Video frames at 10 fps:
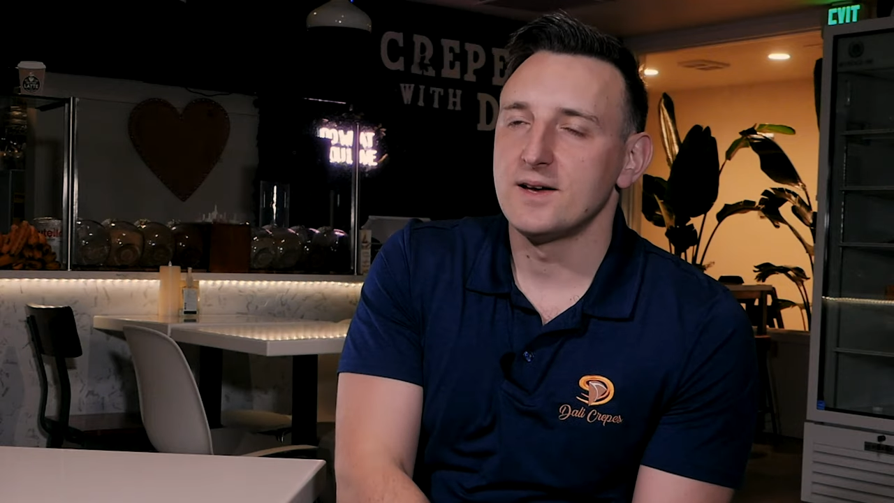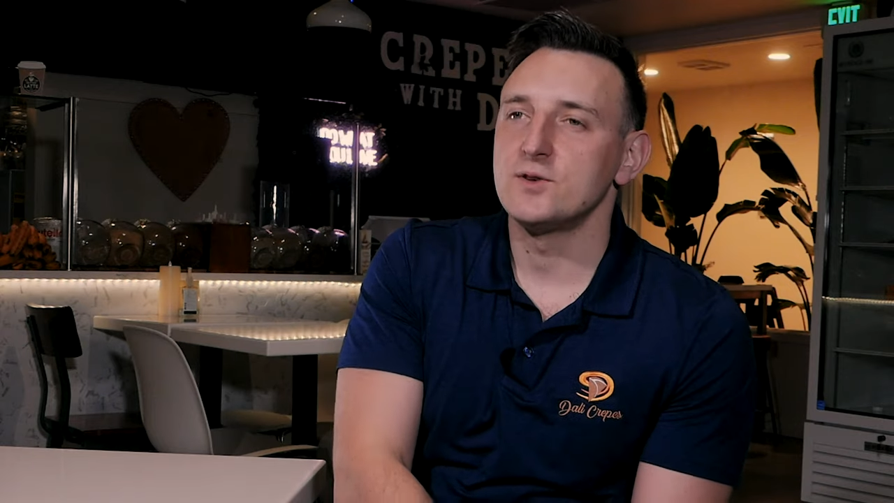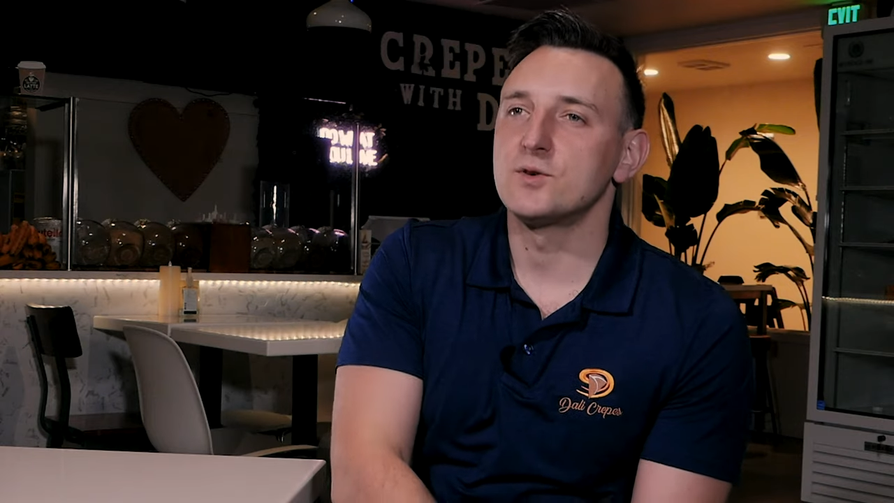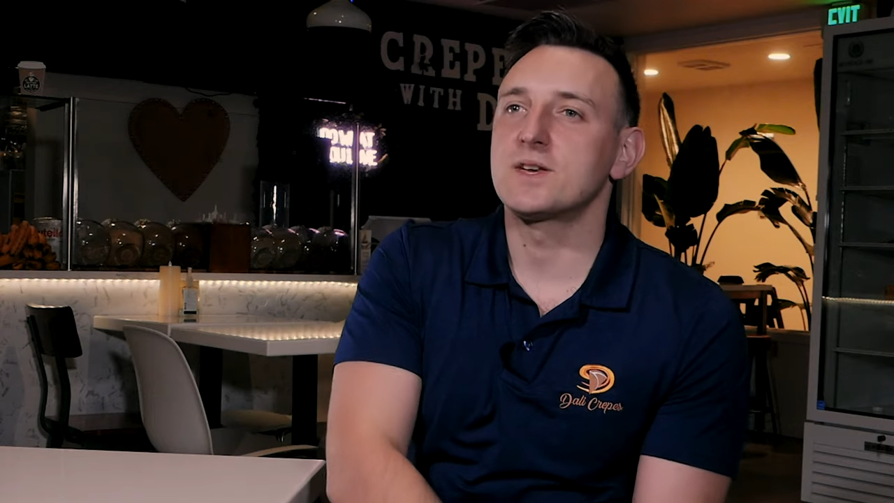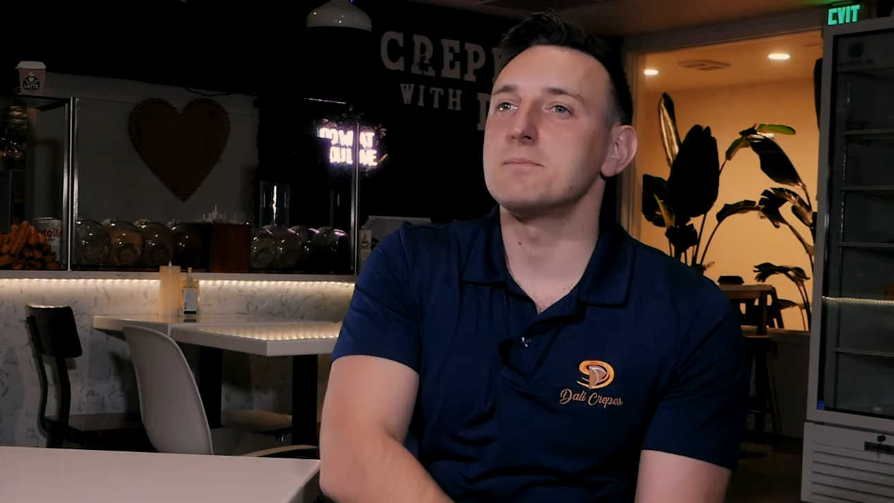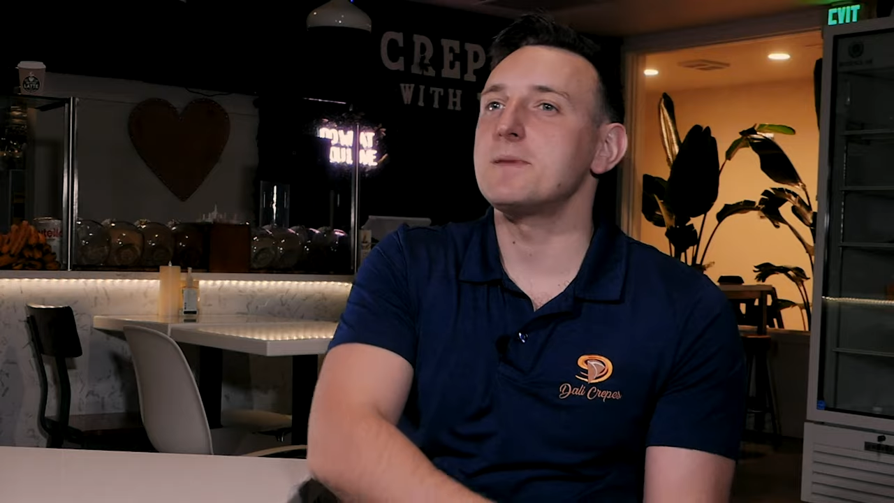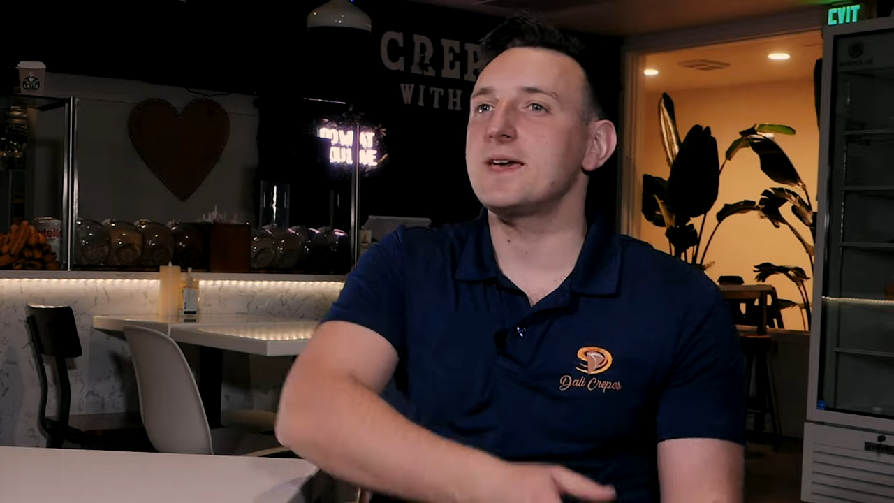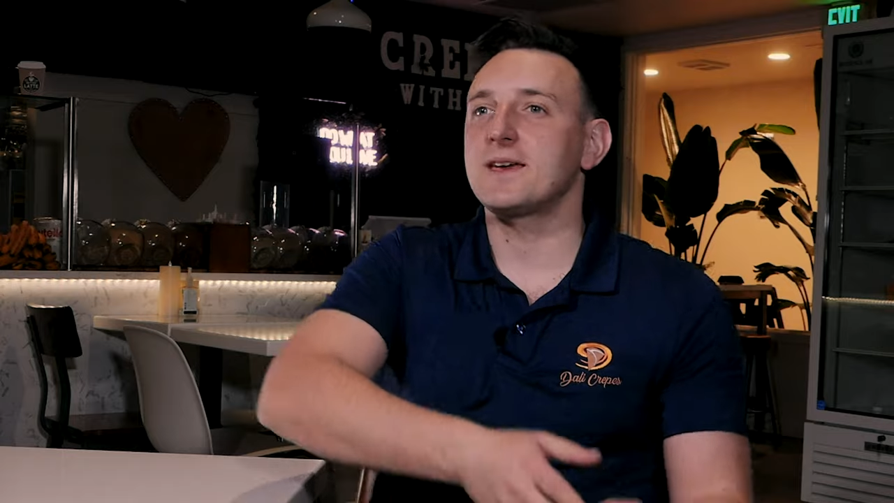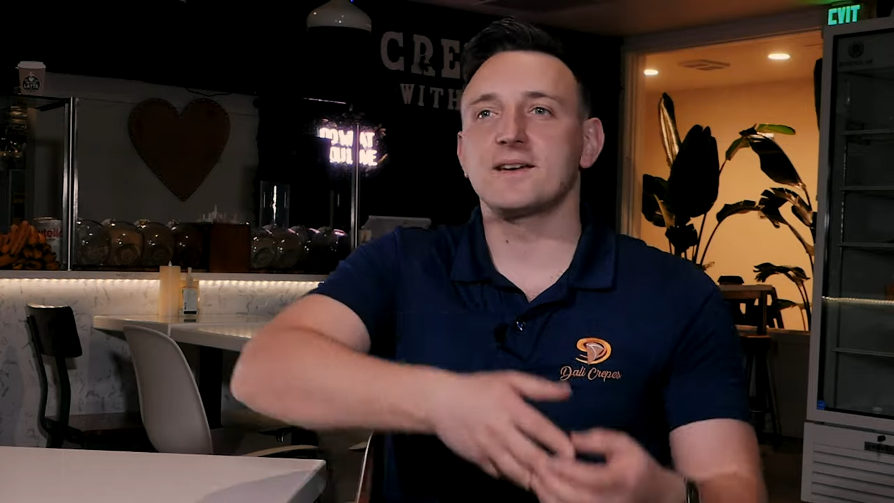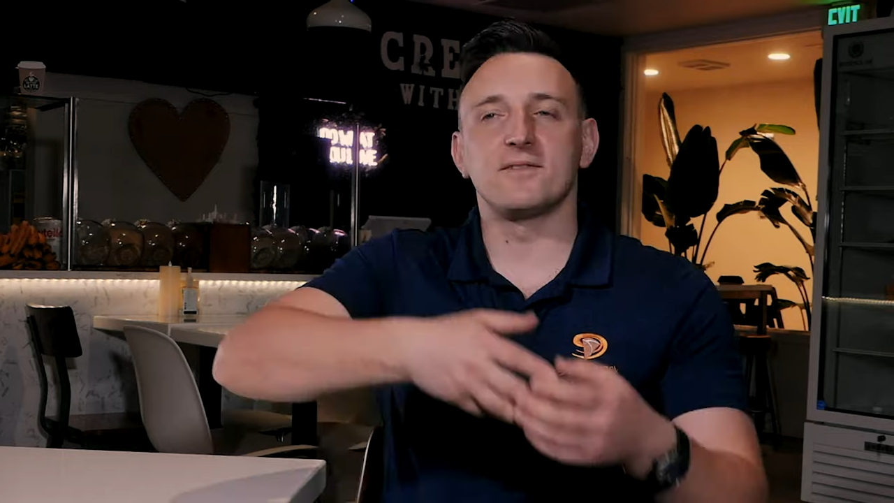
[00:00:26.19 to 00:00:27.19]
you can
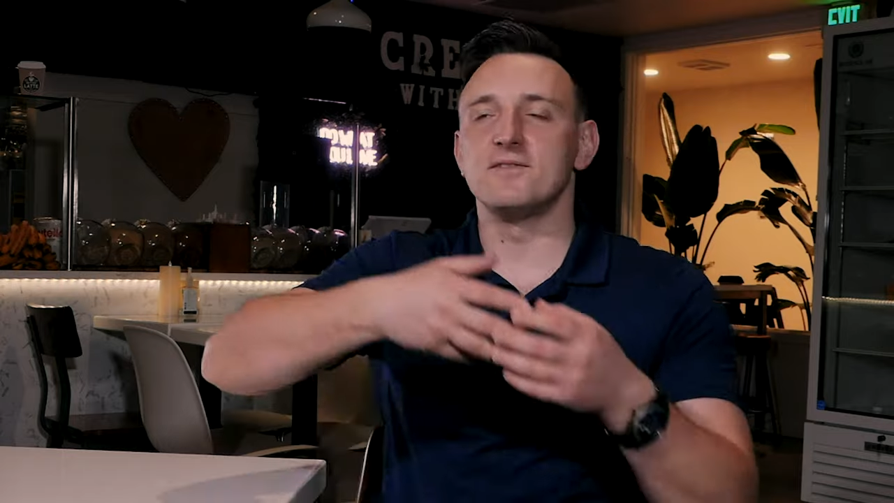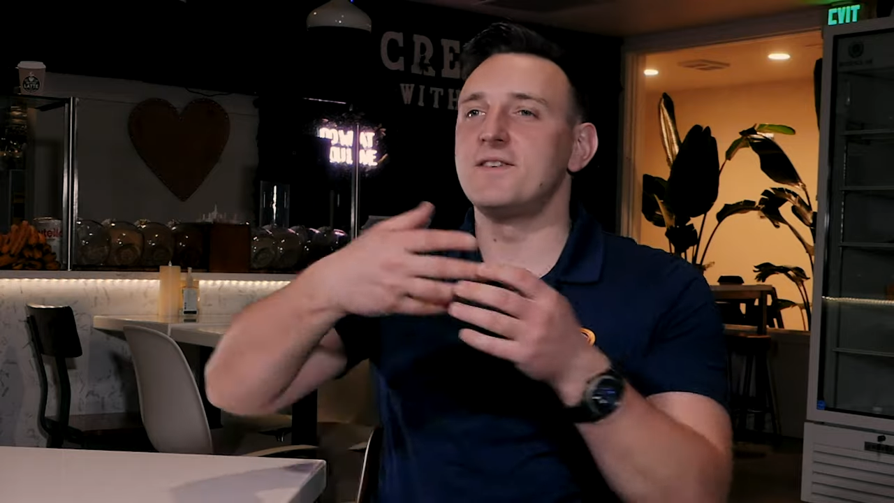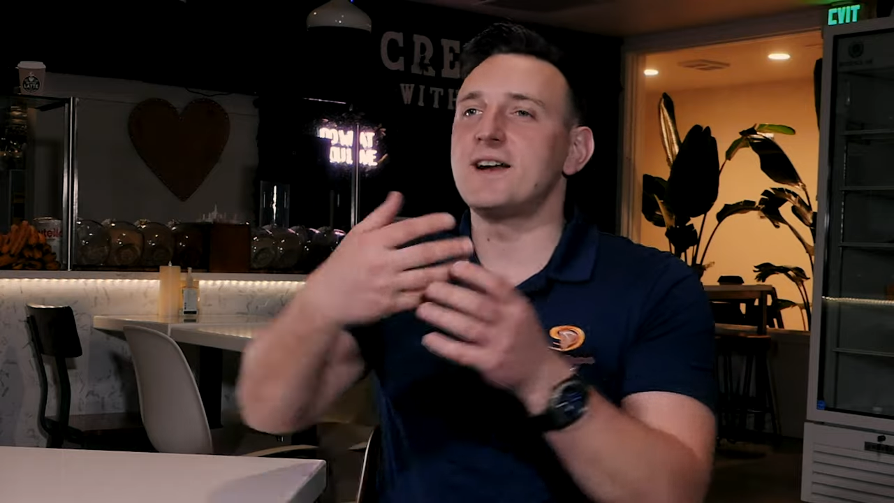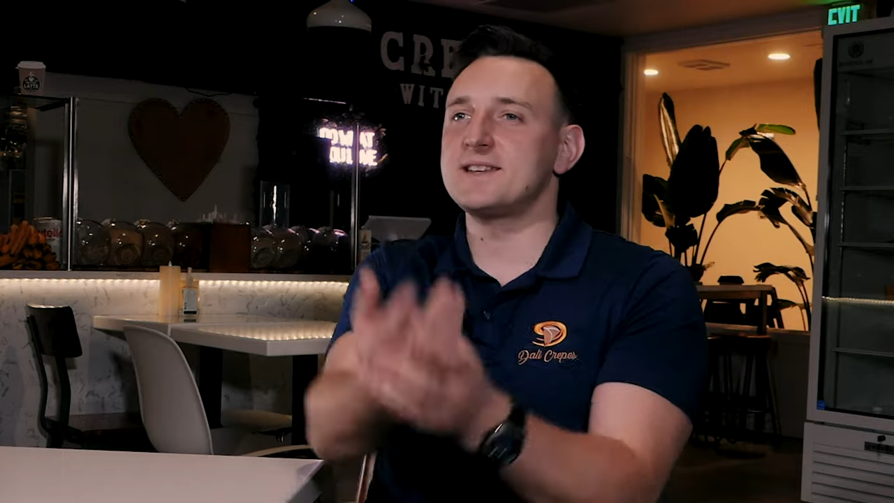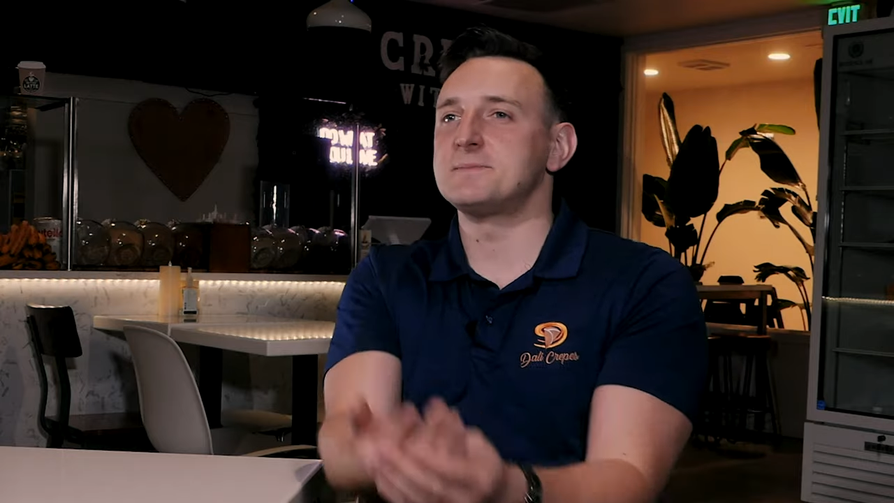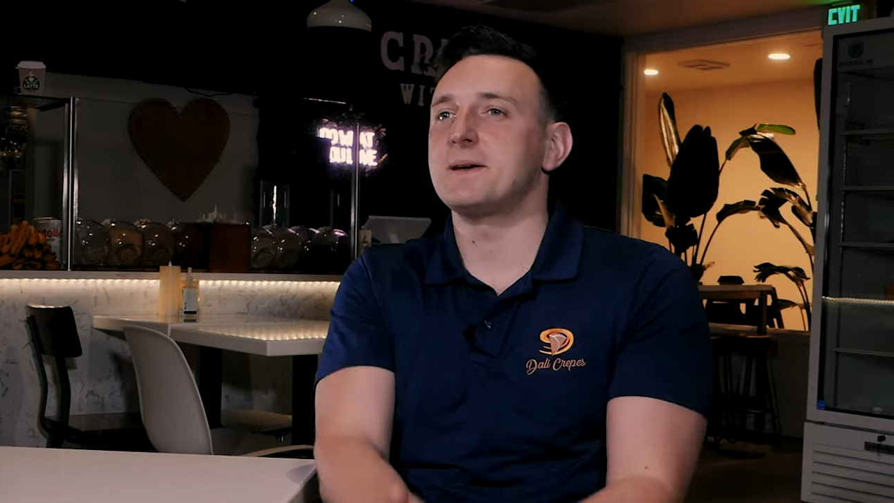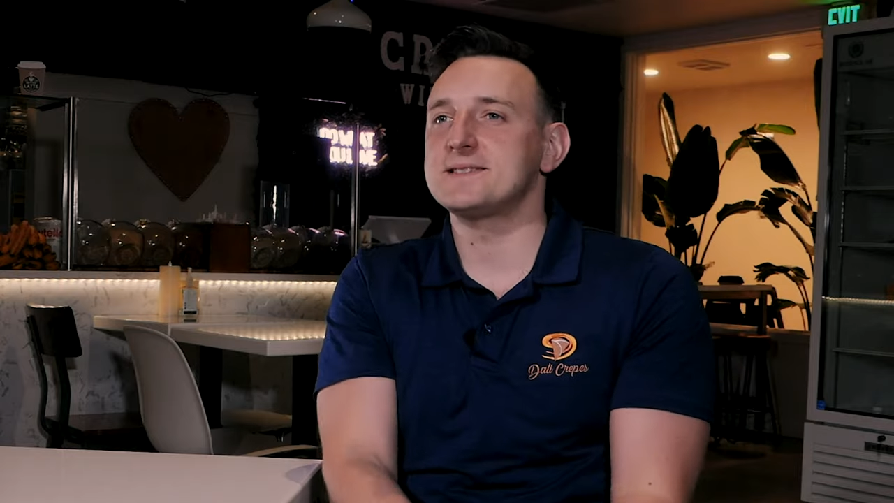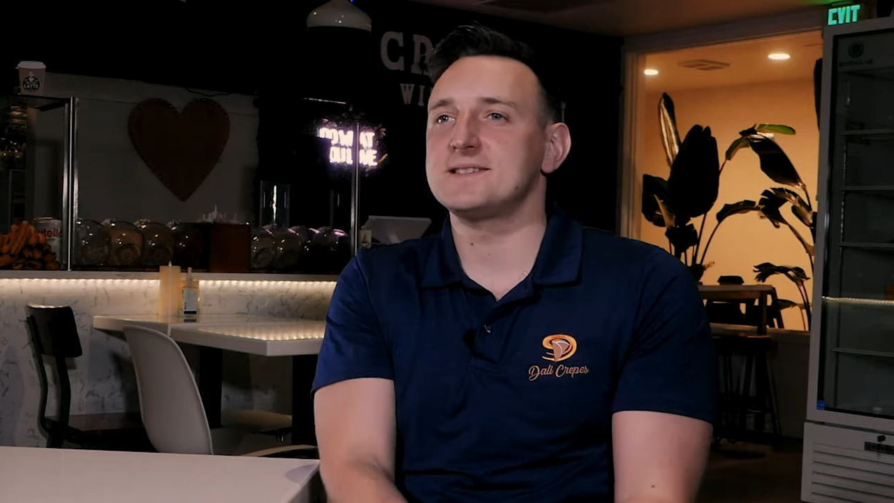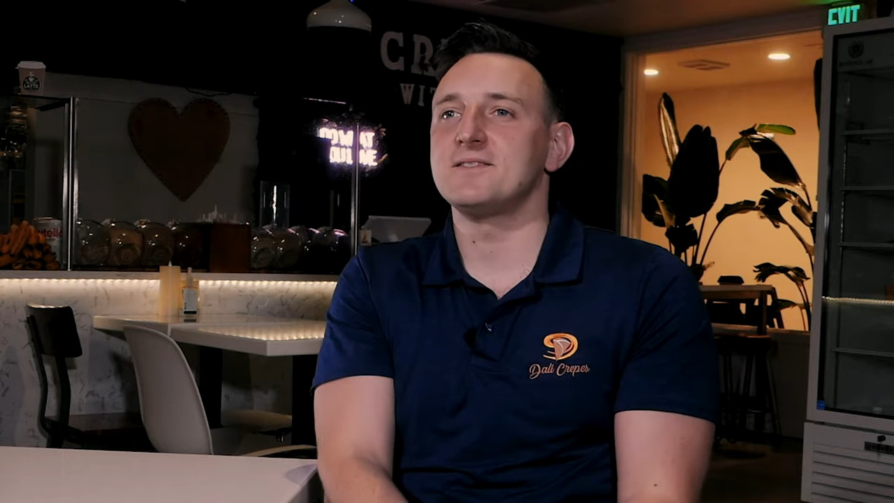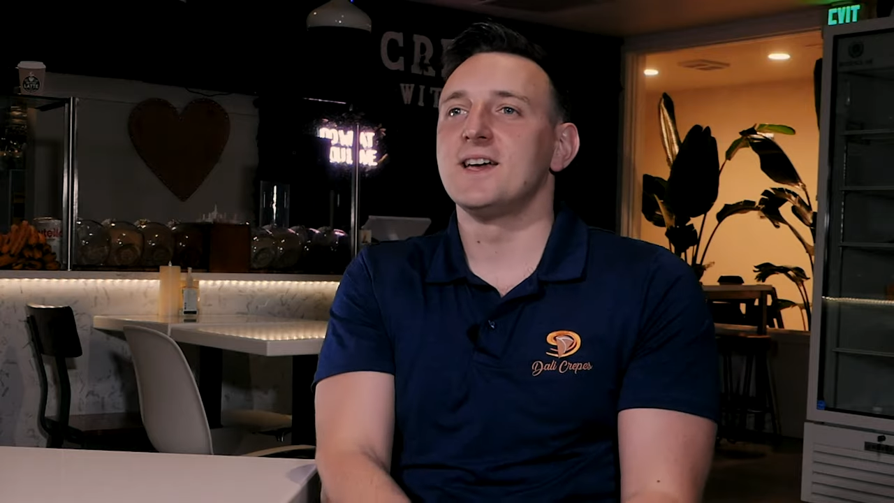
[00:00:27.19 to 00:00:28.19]
make very expensive.